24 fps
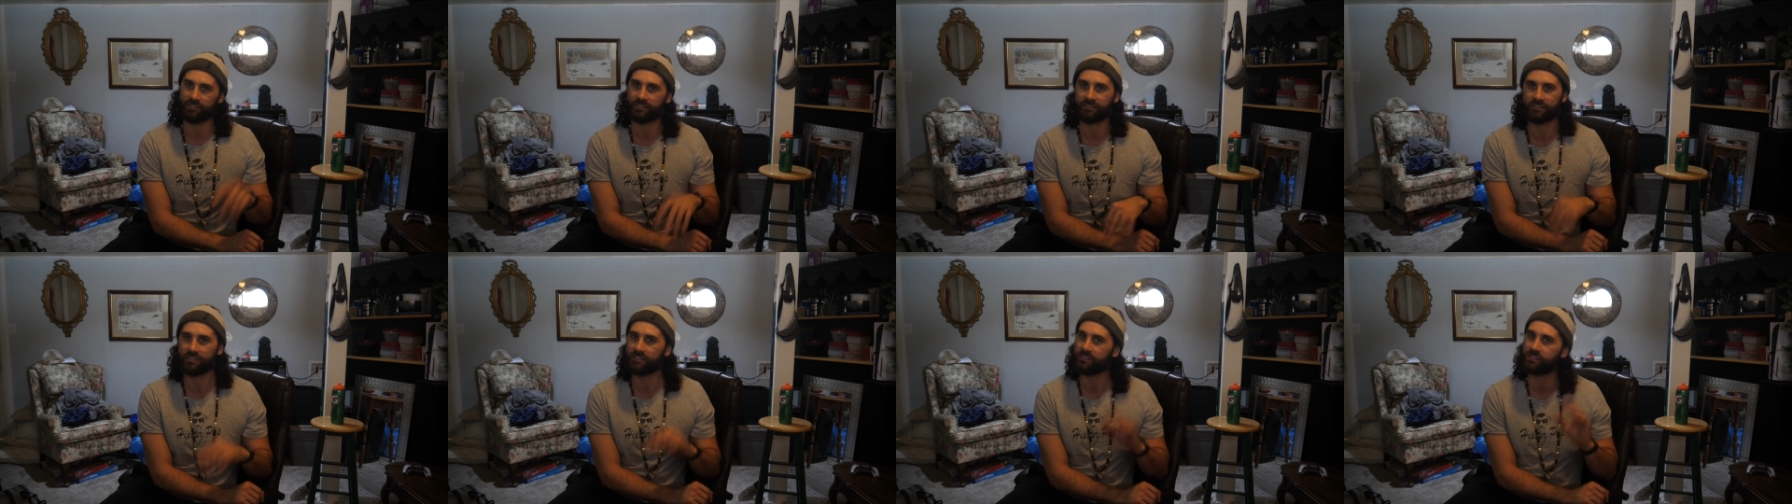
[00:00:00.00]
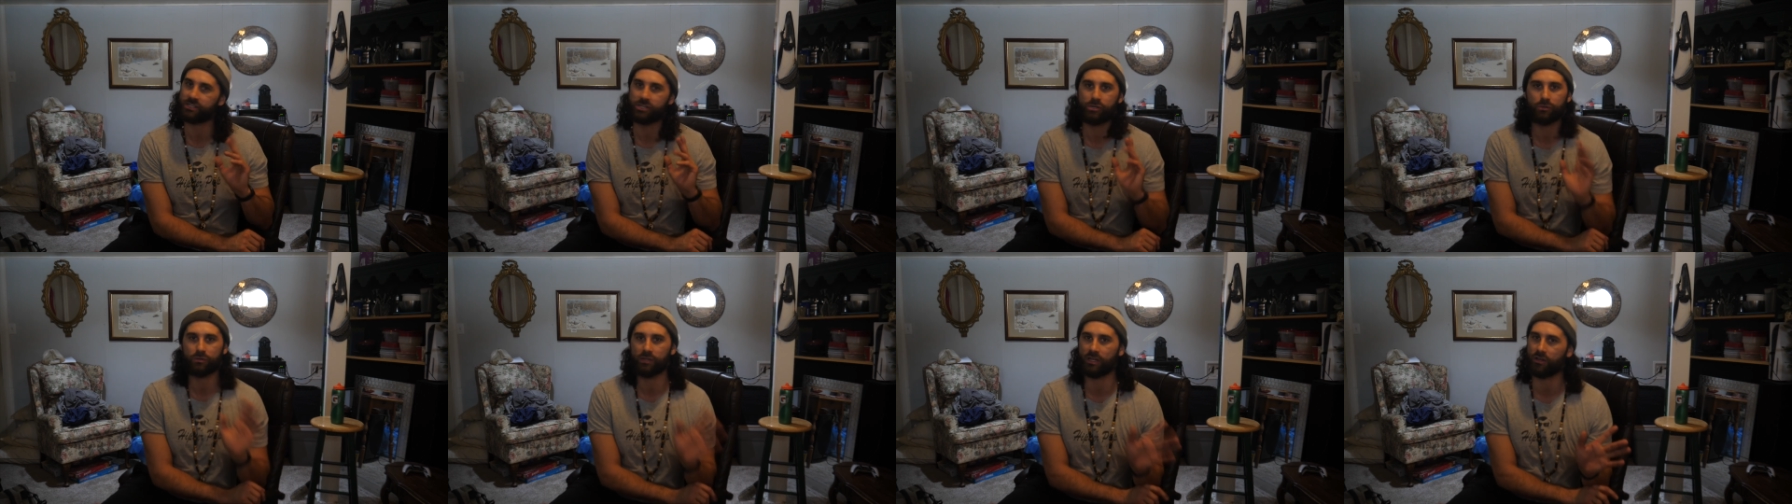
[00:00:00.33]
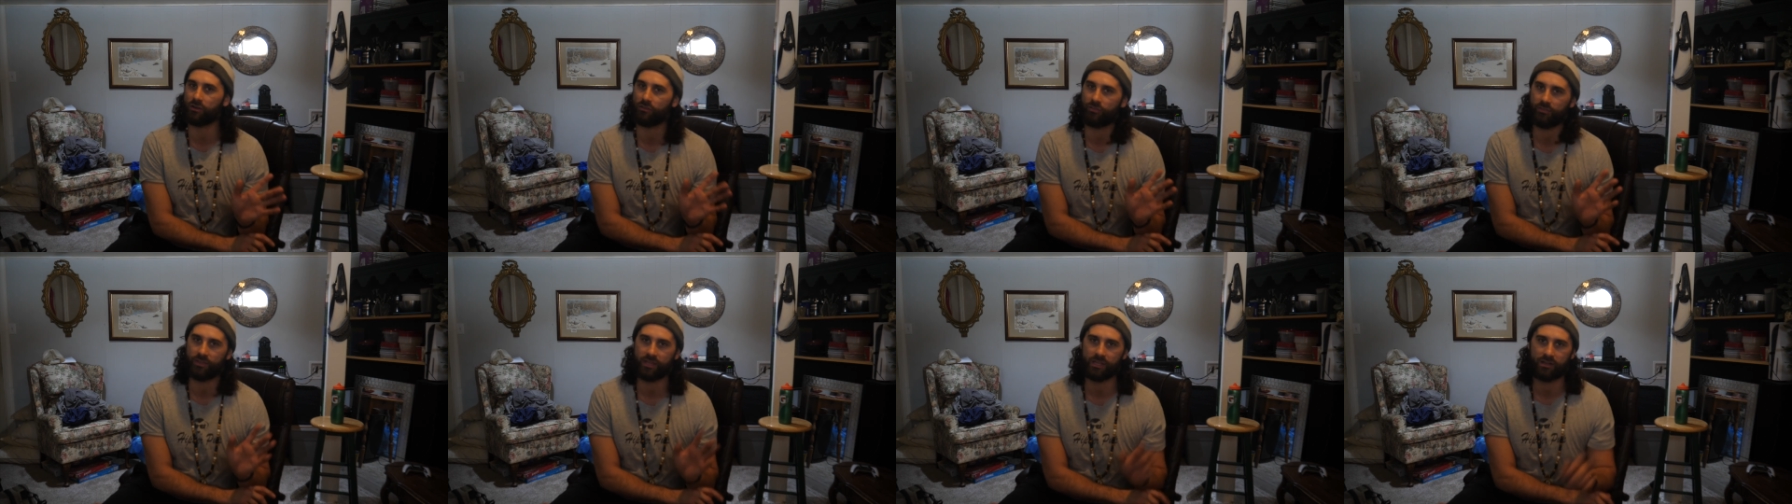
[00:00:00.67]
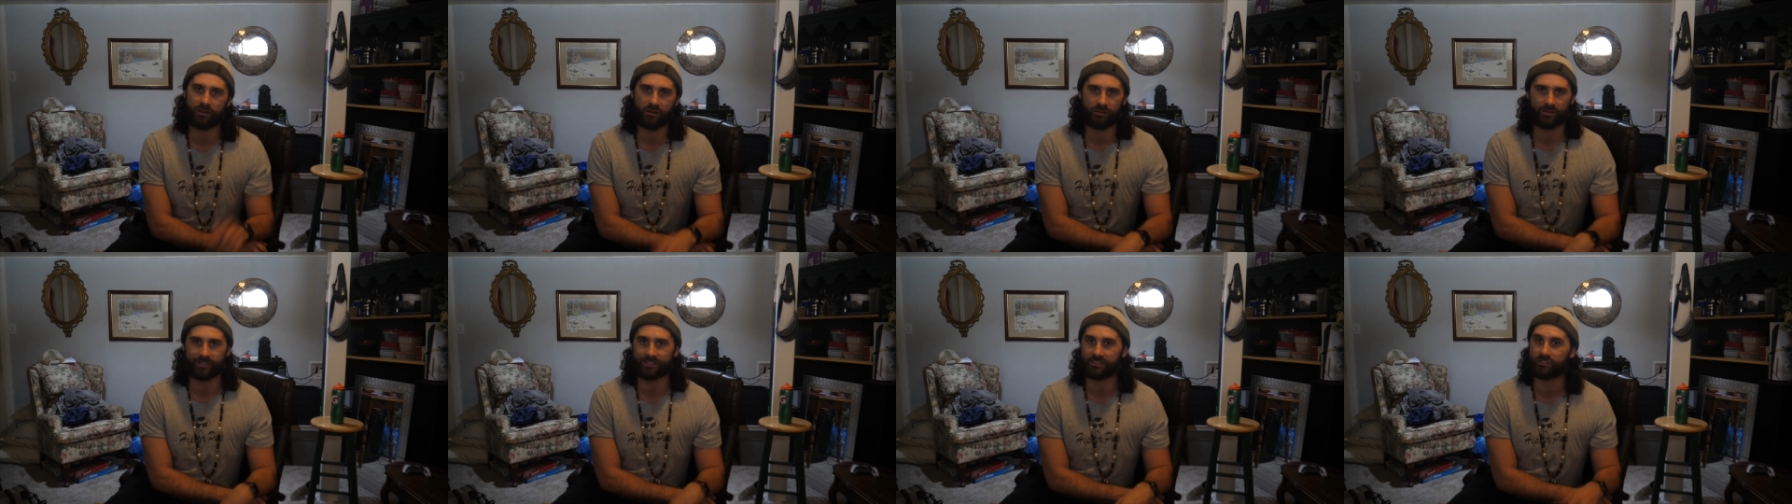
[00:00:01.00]
It's this cute little
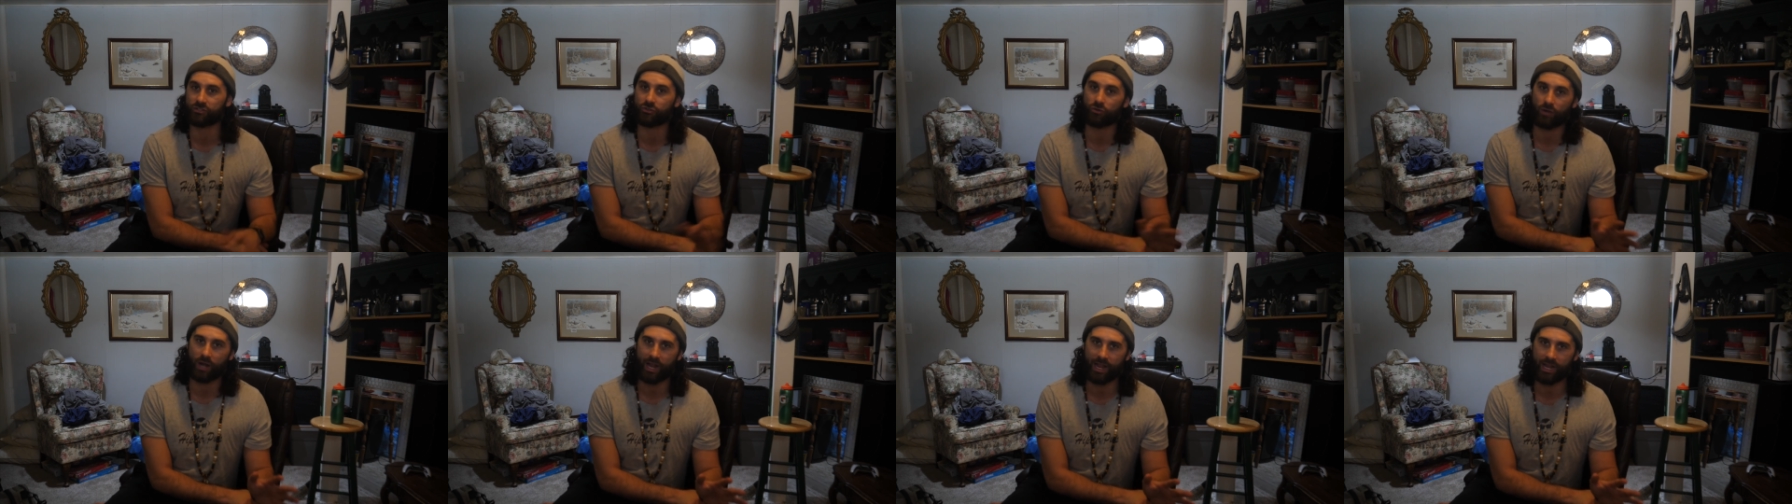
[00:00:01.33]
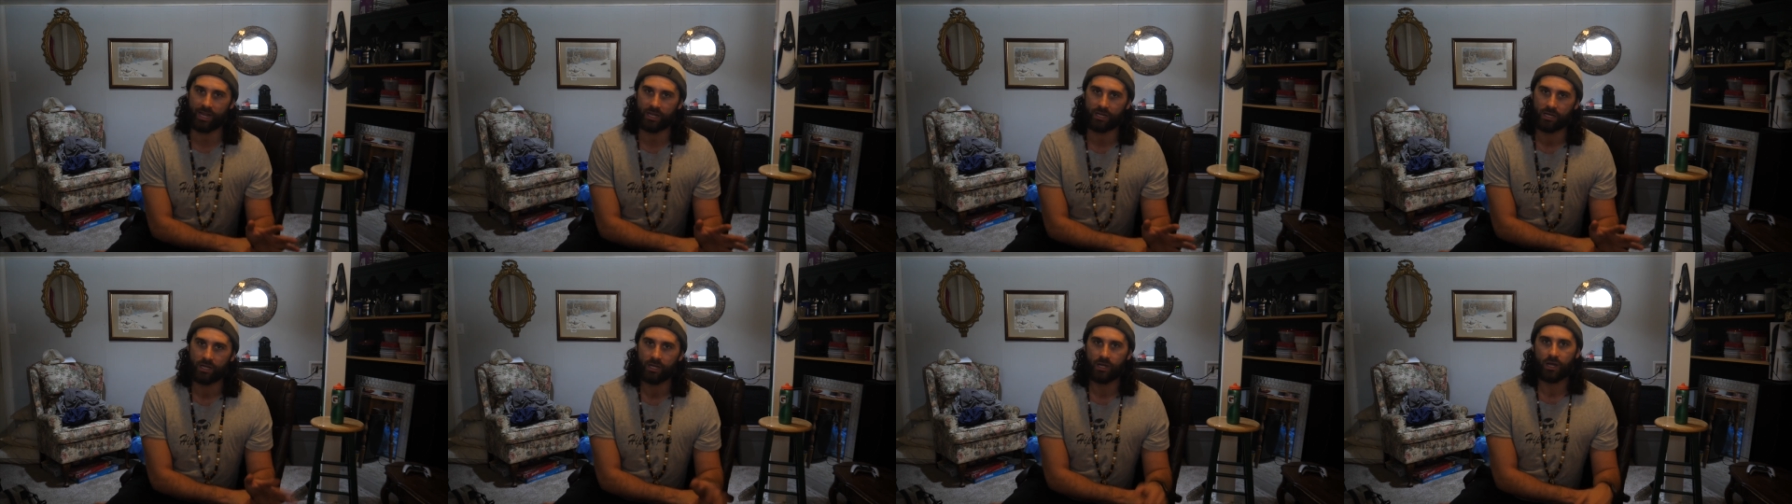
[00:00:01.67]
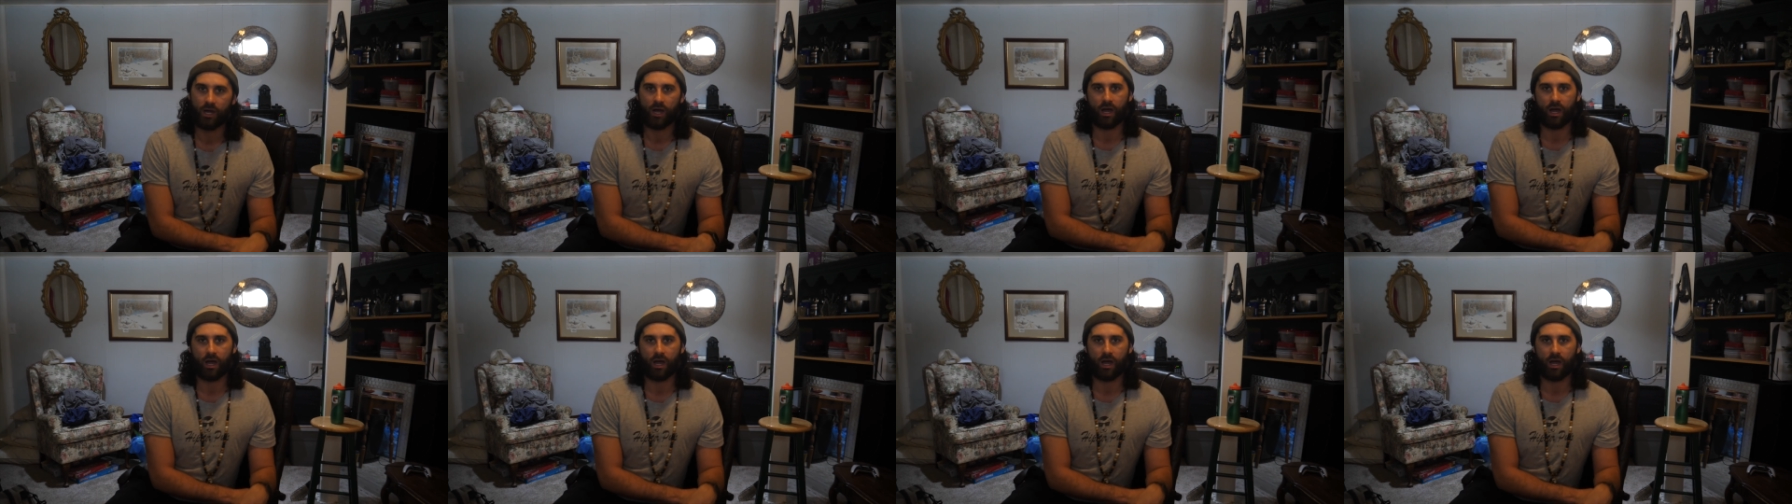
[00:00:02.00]
theater. It's great.